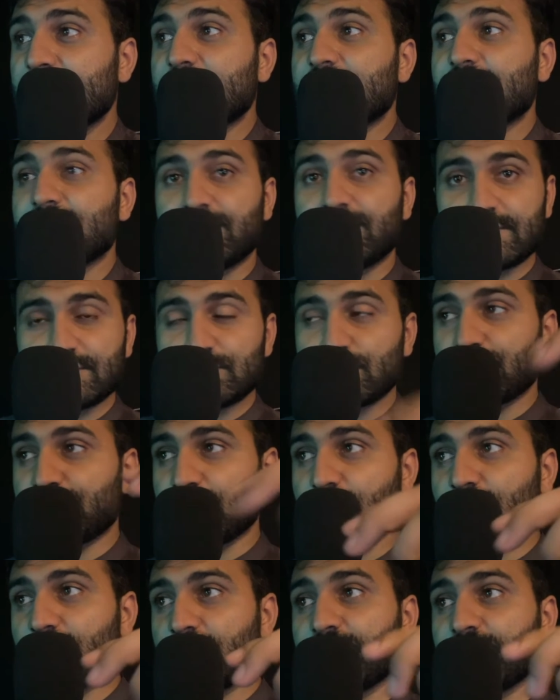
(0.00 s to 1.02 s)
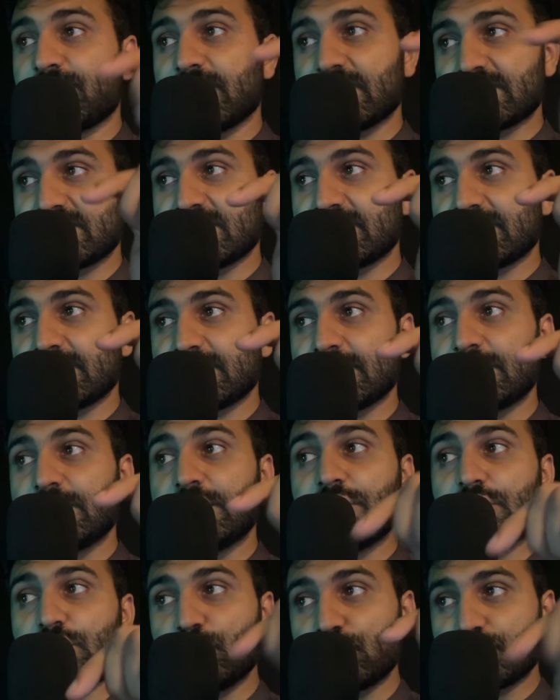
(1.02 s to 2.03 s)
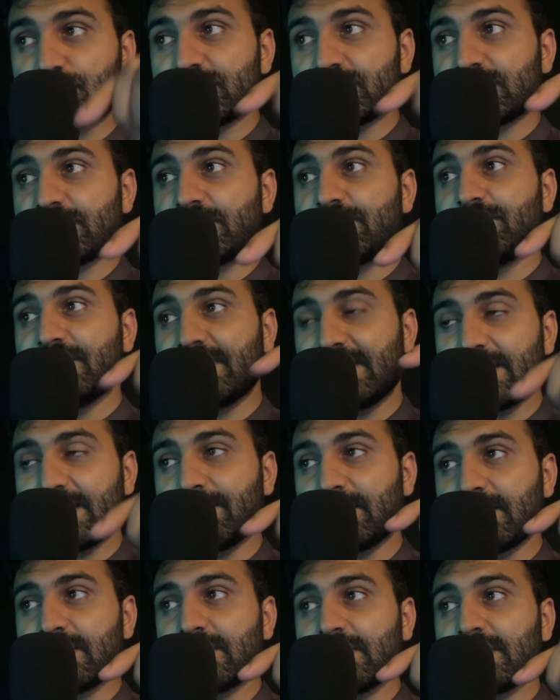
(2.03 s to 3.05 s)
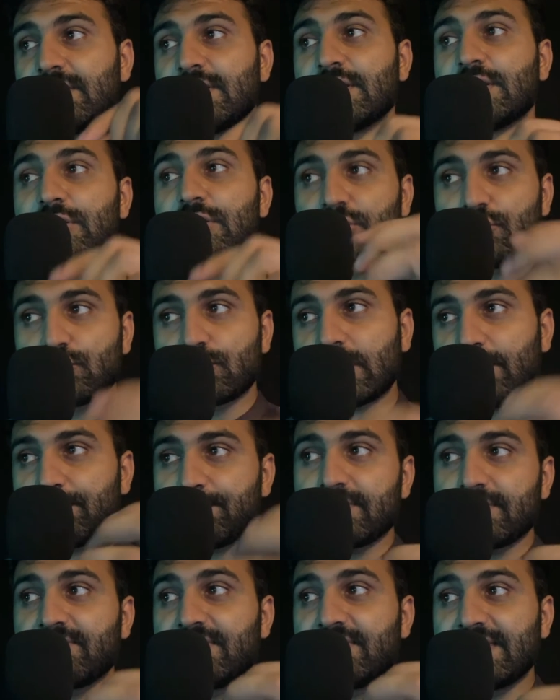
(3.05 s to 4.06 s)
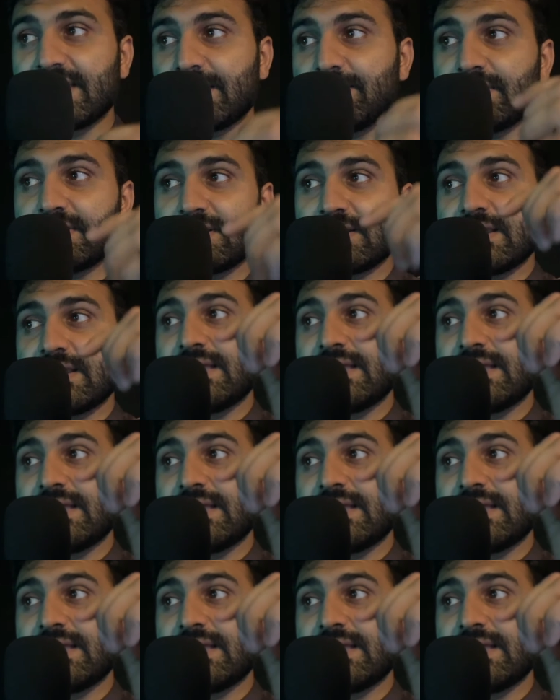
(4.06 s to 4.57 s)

first of all function looks variable, lookup variable